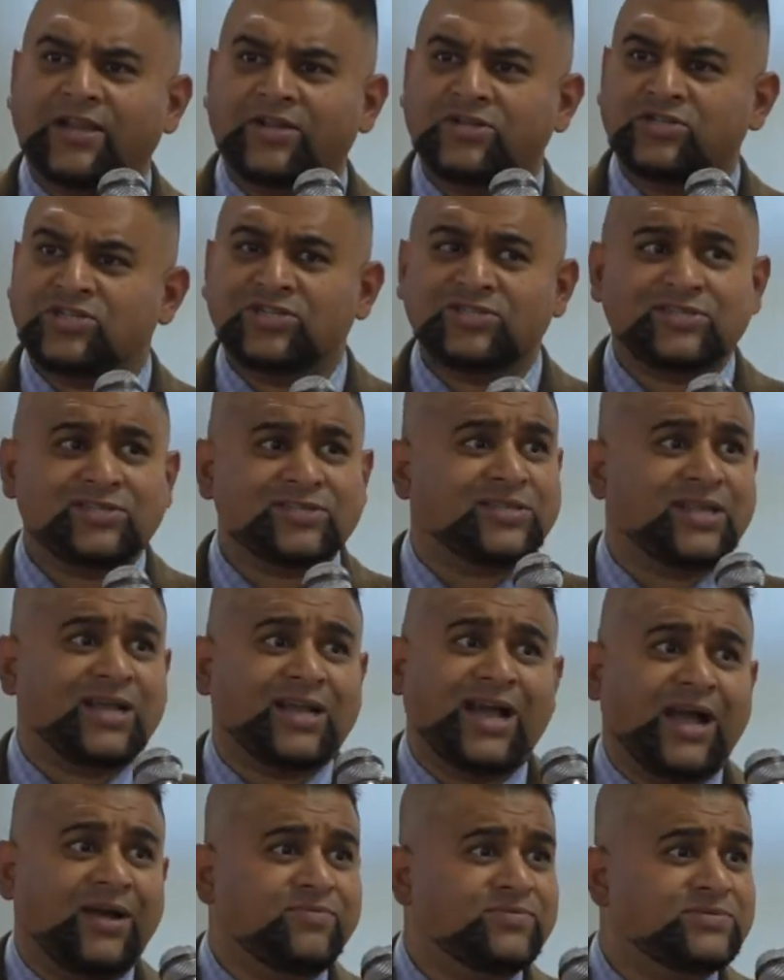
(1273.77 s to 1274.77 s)
And she's just like,
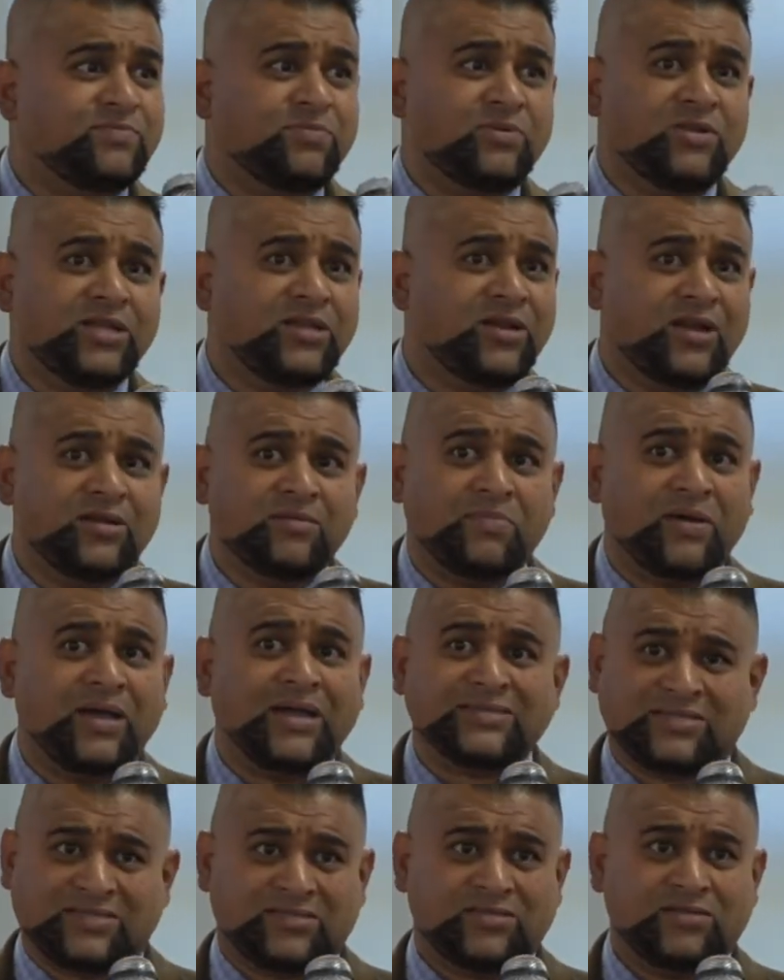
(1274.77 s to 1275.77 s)
I was bullied on a
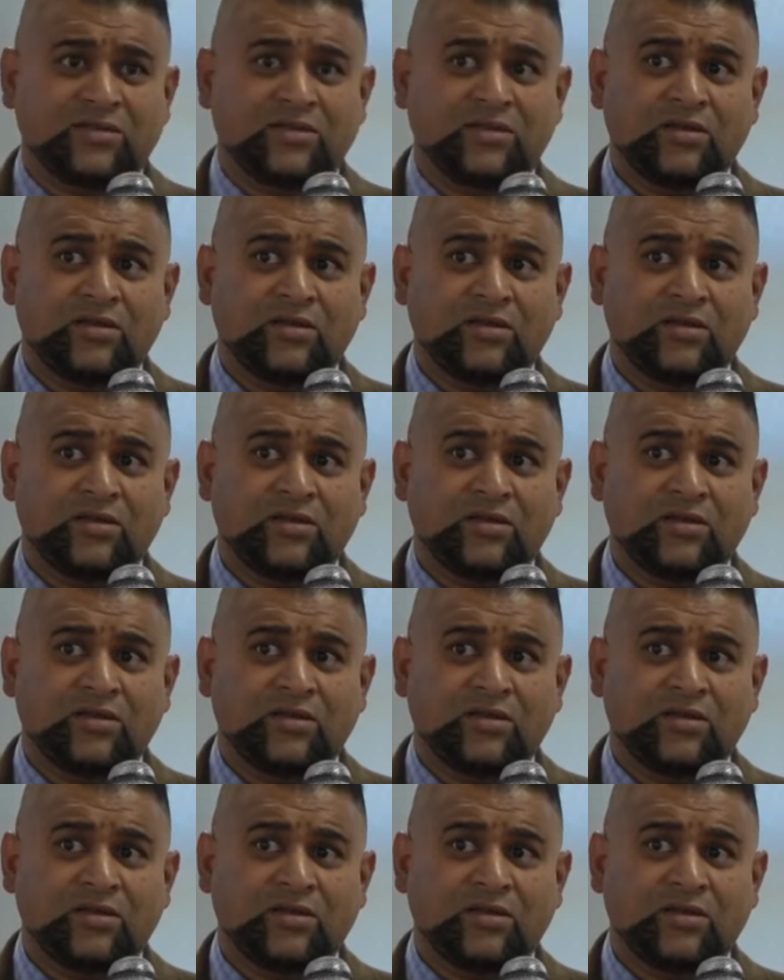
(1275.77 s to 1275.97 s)
bus.